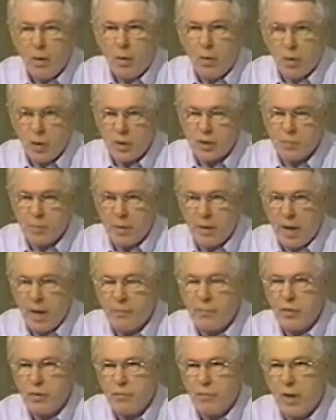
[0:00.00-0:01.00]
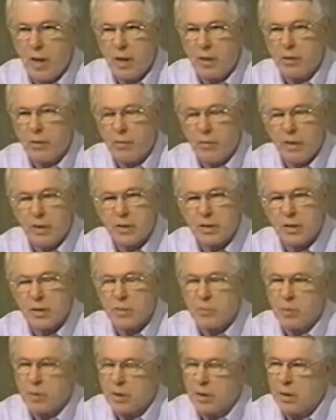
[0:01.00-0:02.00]
horseman, after you've done
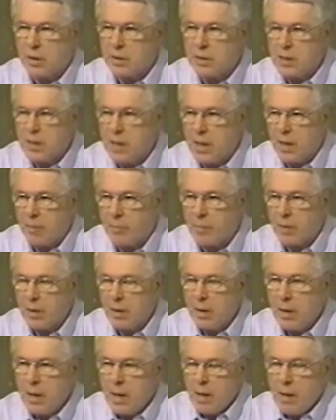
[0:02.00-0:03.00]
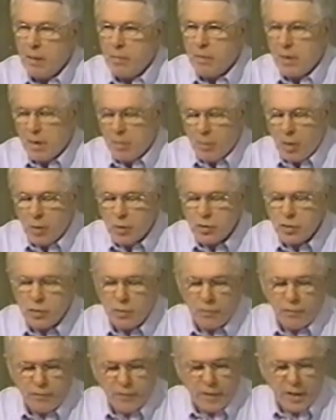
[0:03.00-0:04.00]
criticism and contempt, the
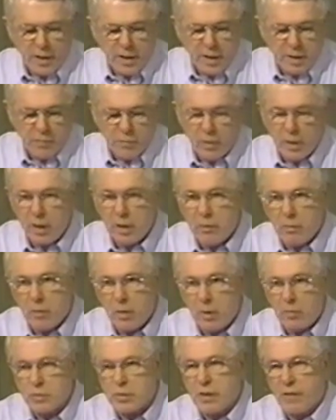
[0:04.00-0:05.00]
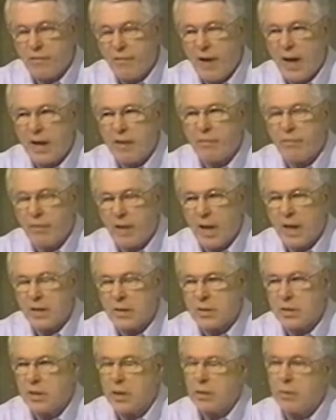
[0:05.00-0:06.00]
emotional flooding really grows. The
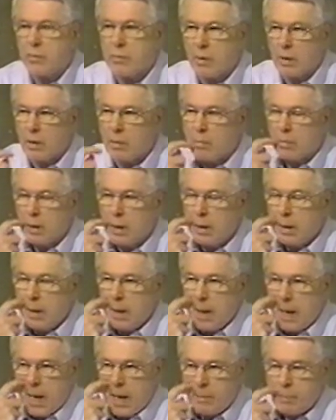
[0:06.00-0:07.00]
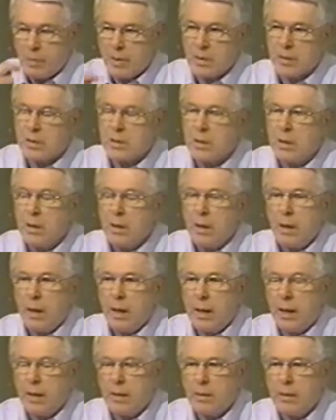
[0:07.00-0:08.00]
fight-flight syndrome happens.
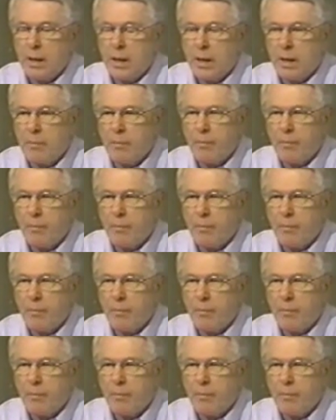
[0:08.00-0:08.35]
And